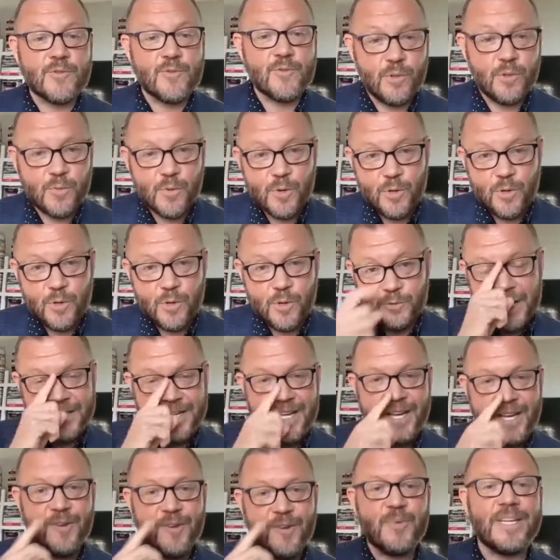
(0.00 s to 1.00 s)
virtual world
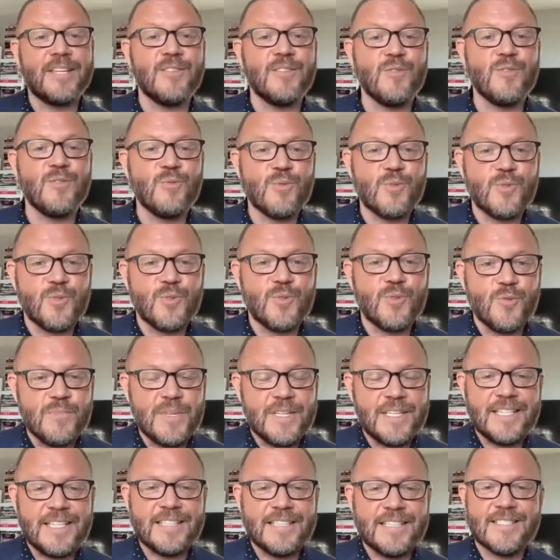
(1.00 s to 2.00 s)
right now, we can do
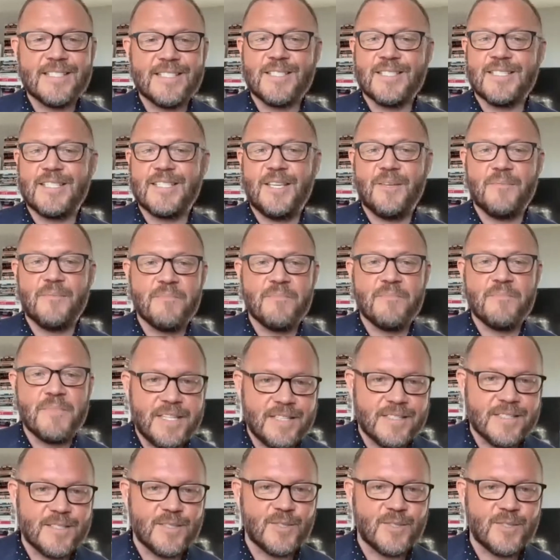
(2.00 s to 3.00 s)
Zoom meetings, team
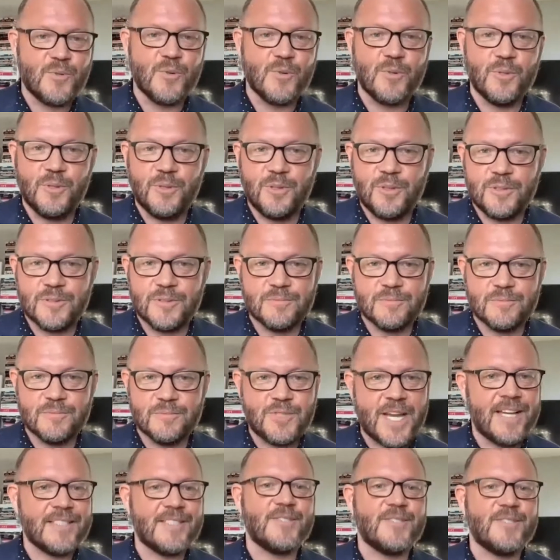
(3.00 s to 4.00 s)
meetings, Google
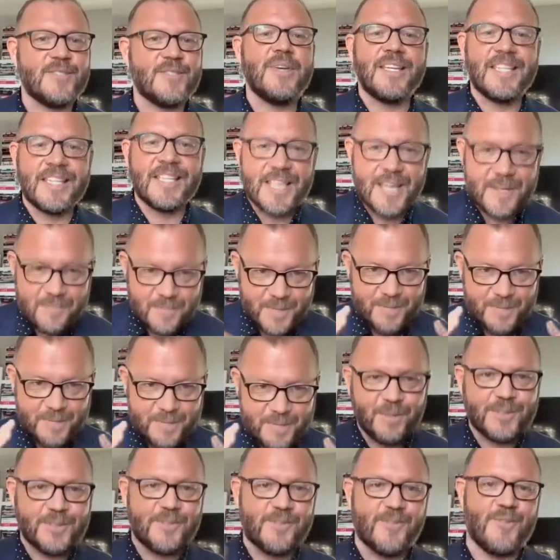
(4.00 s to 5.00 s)
chats. We can get
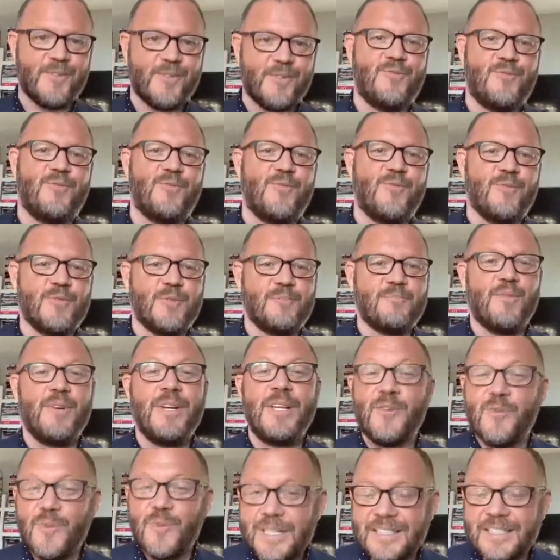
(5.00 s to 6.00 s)
people into virtual rooms
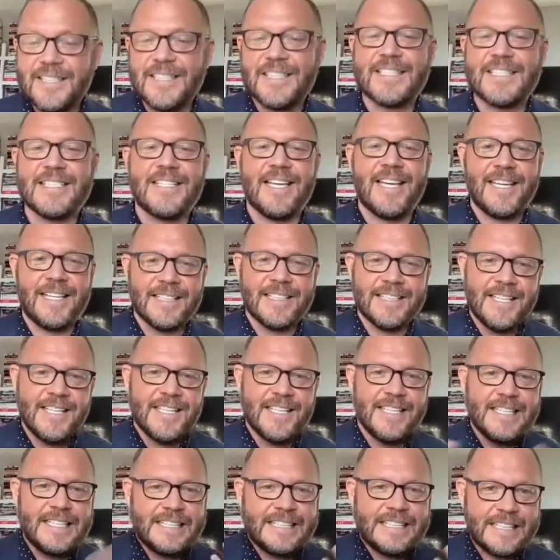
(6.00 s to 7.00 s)
pretty quickly and say,
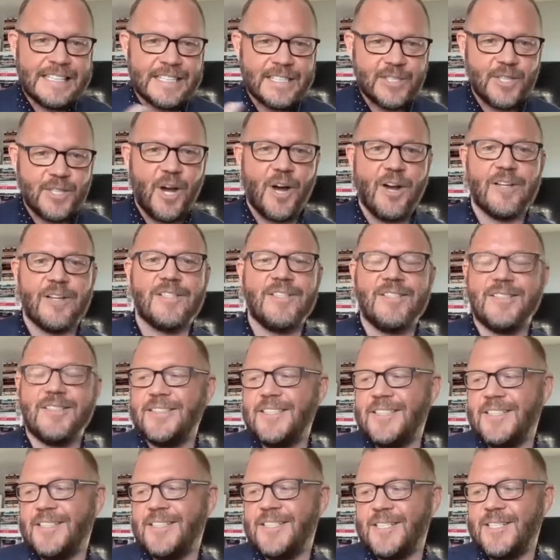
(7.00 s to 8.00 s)
let's talk.
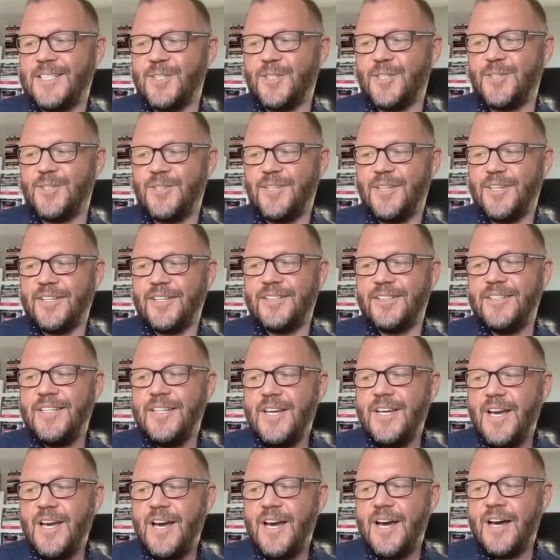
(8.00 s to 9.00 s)
That's a good thing.
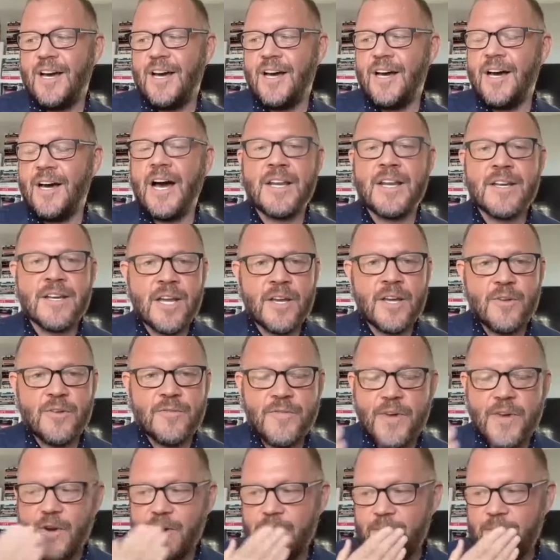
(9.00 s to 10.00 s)
Another
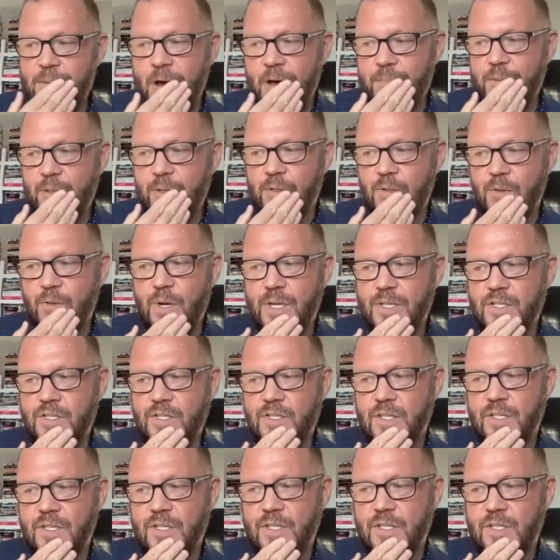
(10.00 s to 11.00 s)
very popular
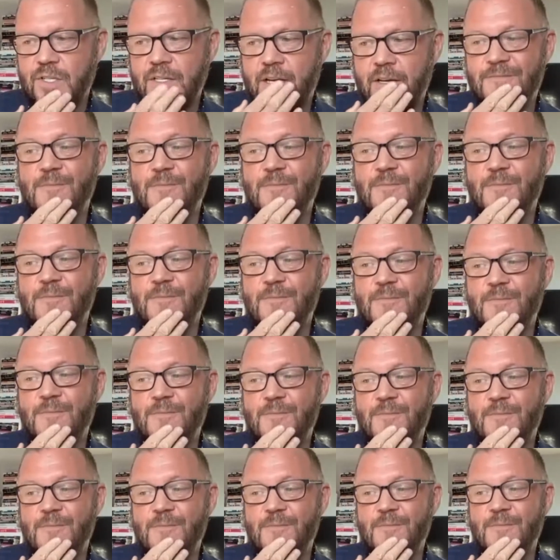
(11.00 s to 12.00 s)
question from
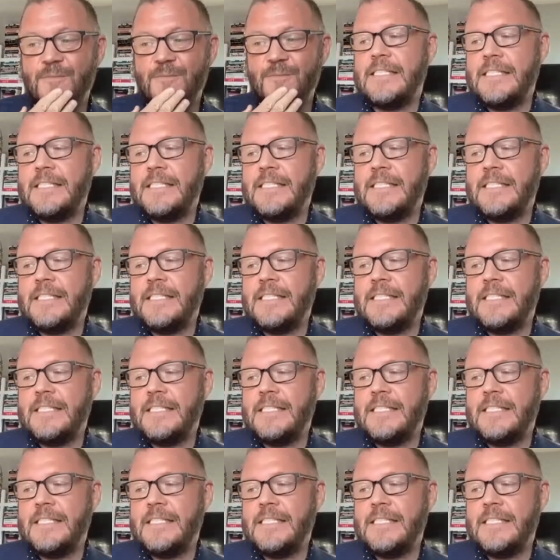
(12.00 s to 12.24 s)
Kelly.